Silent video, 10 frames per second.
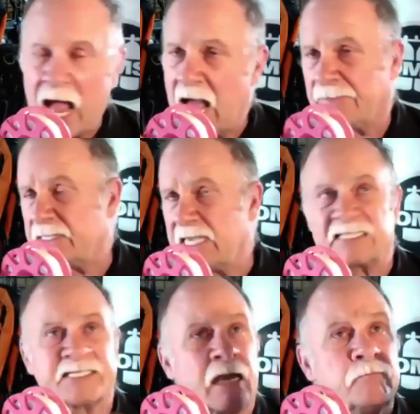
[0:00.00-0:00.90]
And the
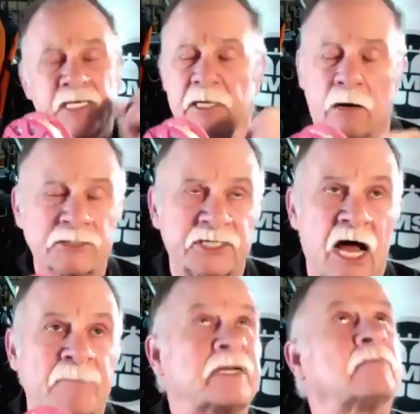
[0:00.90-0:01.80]
SMB goes
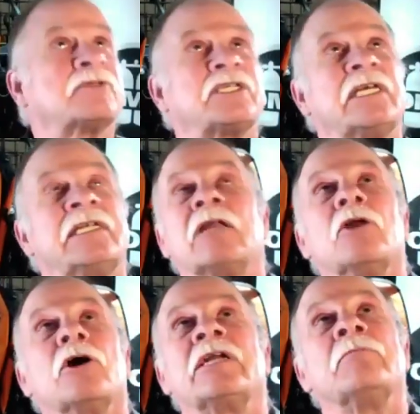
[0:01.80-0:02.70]
up and I'm sitting there
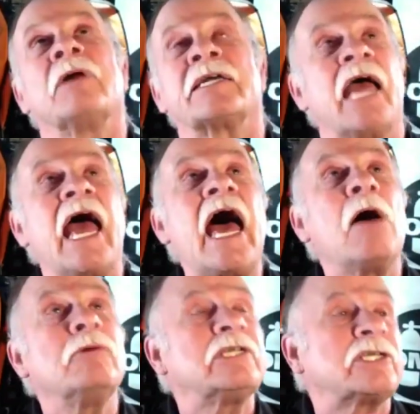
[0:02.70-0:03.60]
looking, I'm like, yeah,
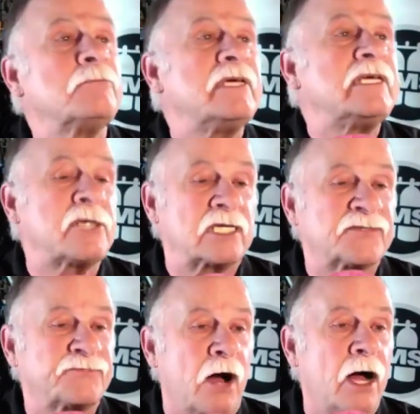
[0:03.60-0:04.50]
we should be just
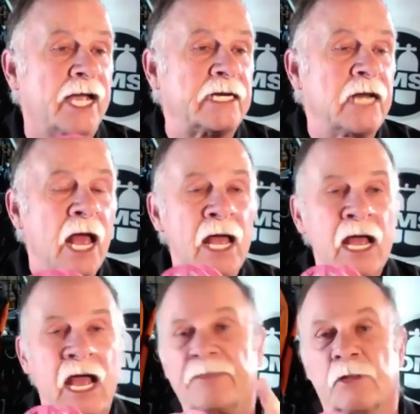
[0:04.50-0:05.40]
fine.
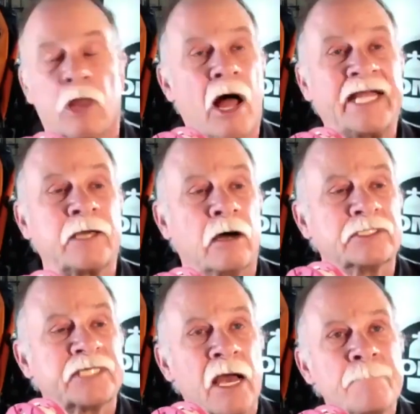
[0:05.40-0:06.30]
And the line
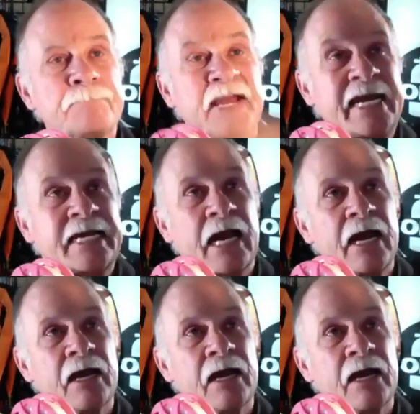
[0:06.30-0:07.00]
goes bink.